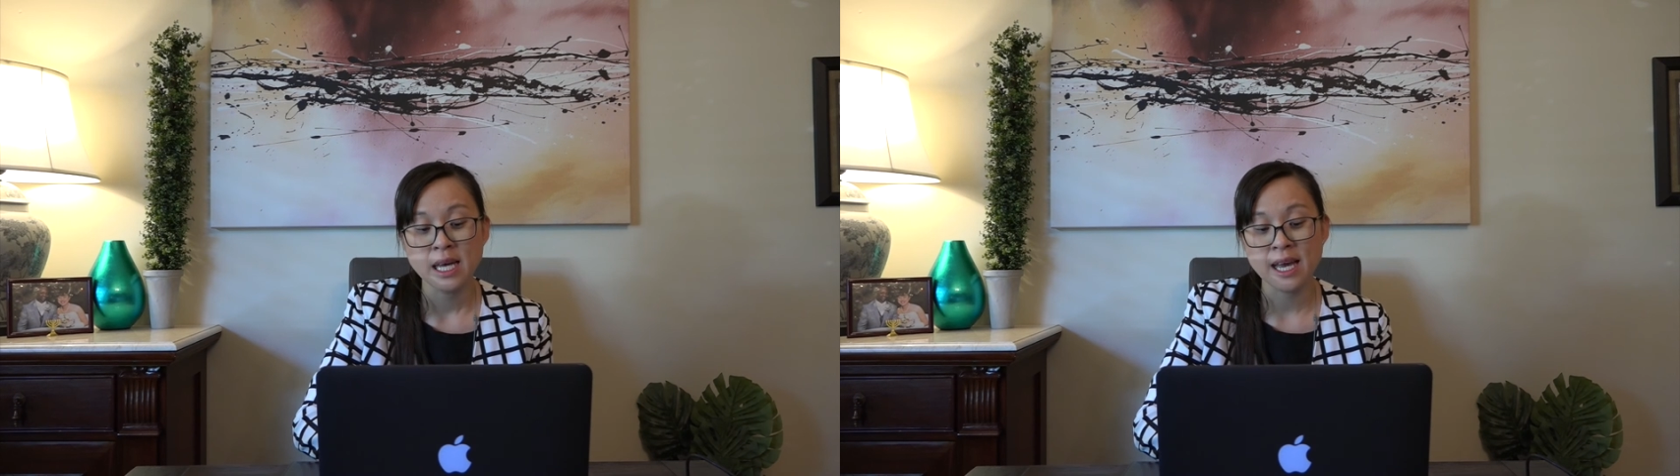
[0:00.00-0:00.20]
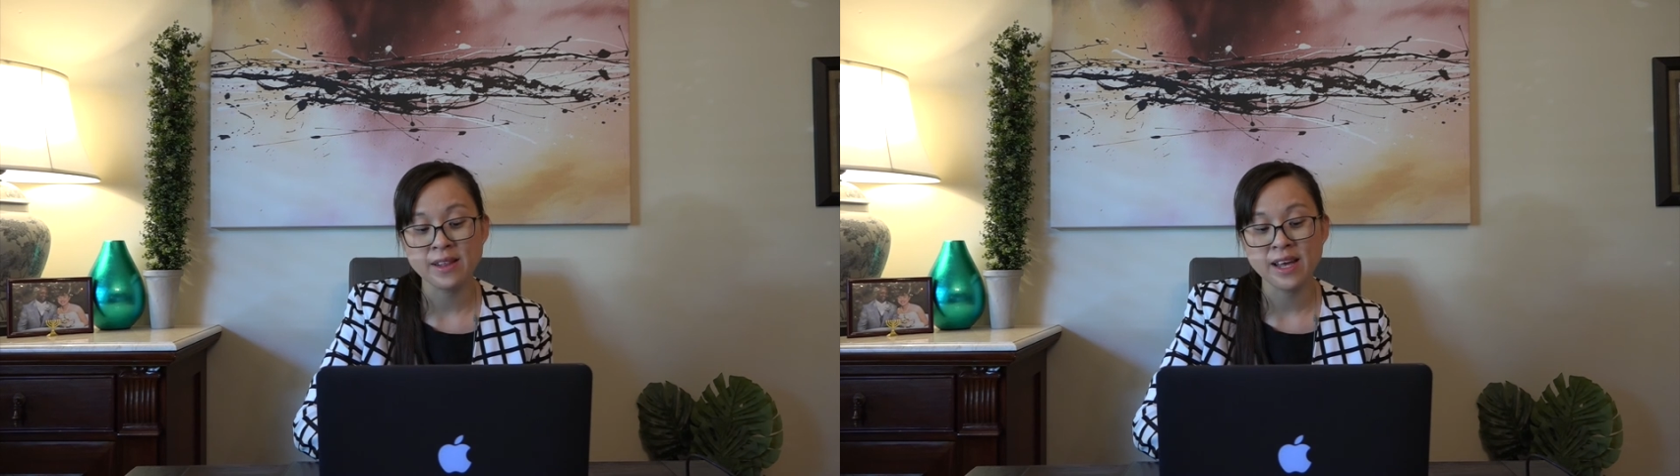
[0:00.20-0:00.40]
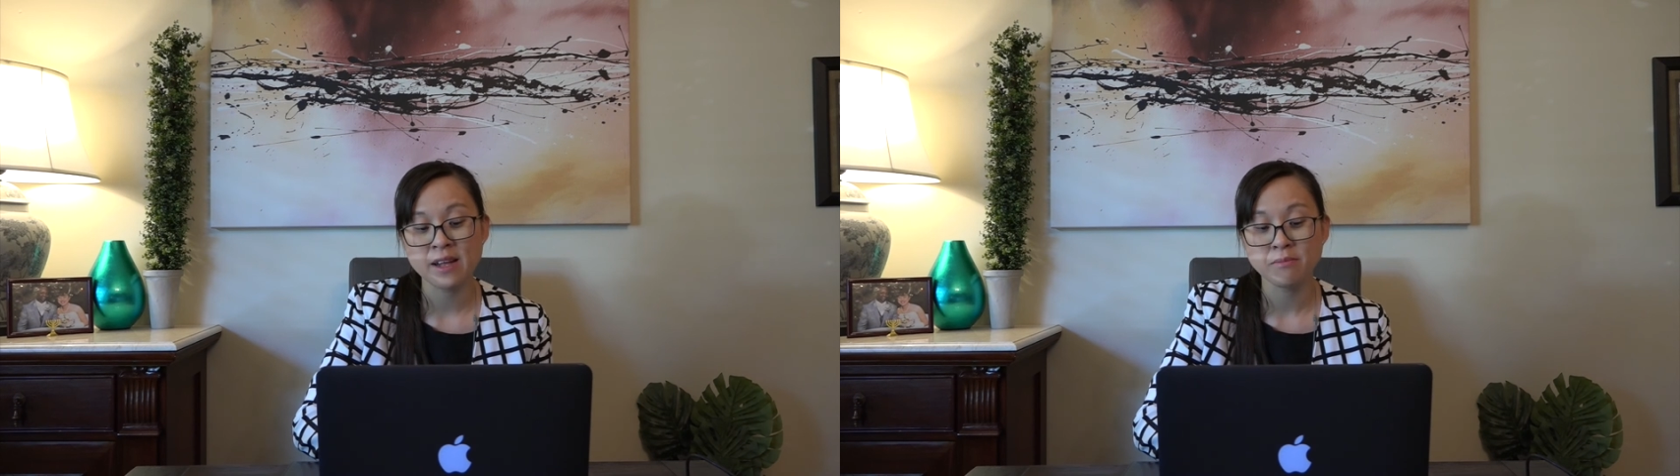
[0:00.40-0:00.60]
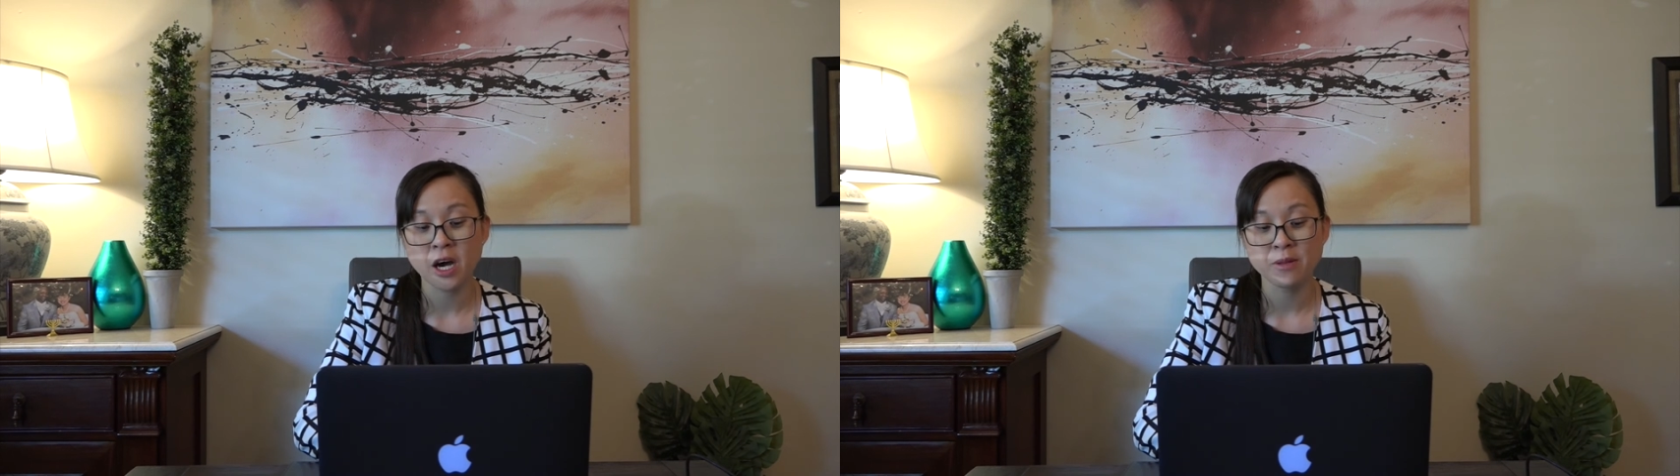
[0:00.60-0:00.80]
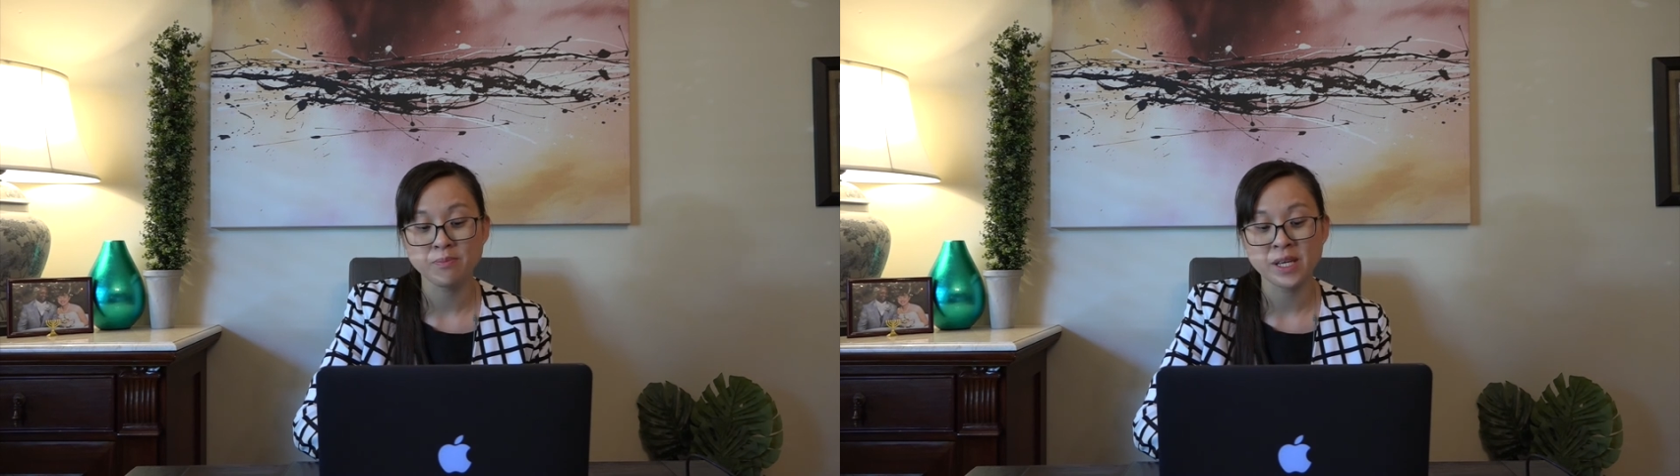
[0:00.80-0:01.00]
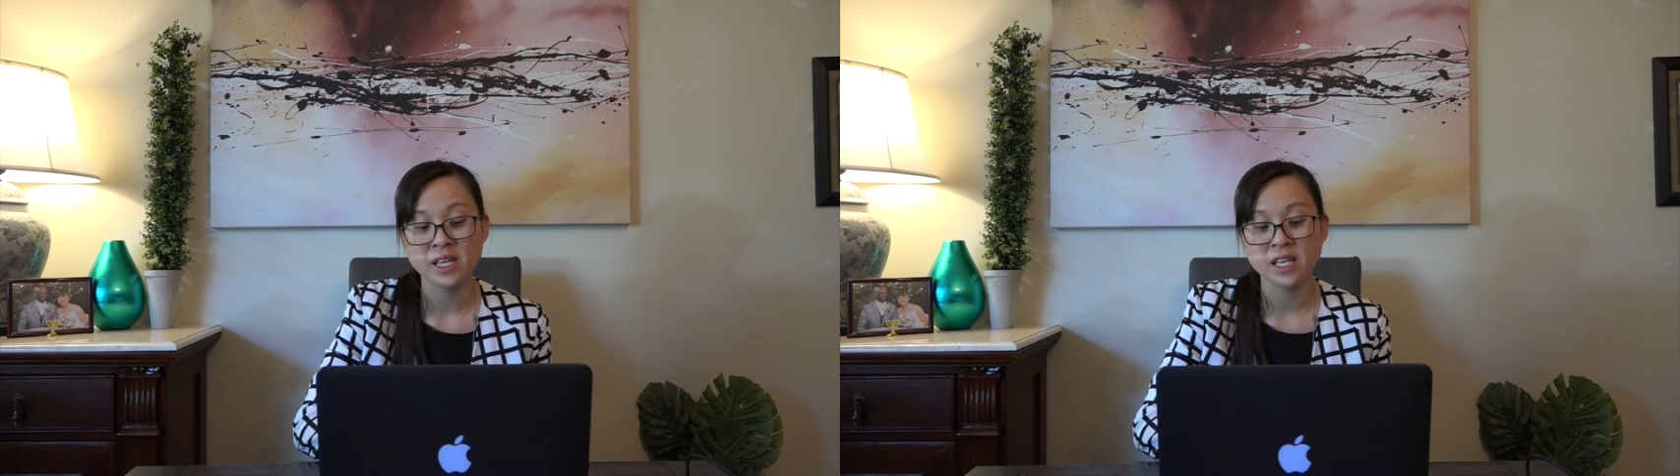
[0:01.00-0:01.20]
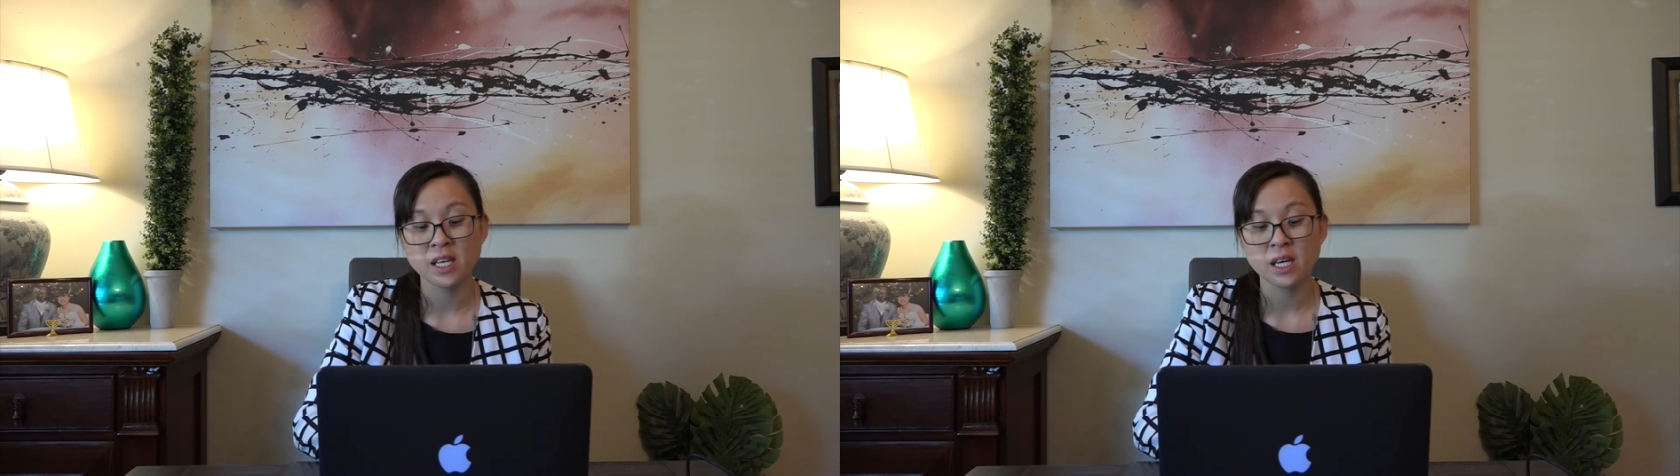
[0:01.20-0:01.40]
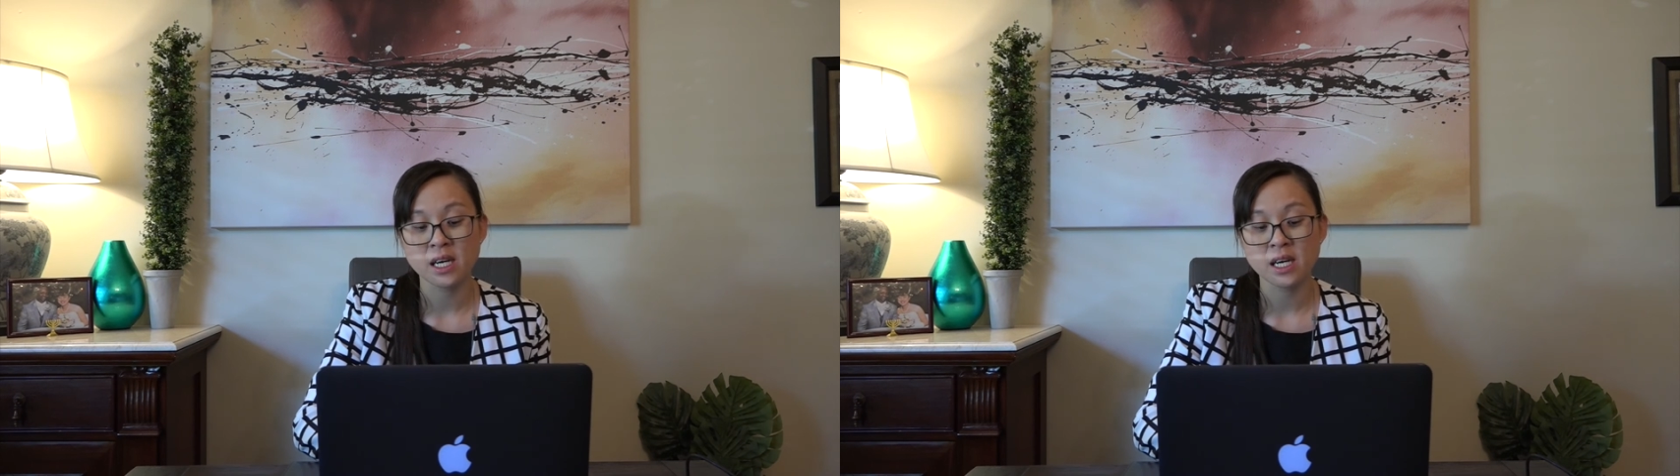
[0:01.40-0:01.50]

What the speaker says: and that might be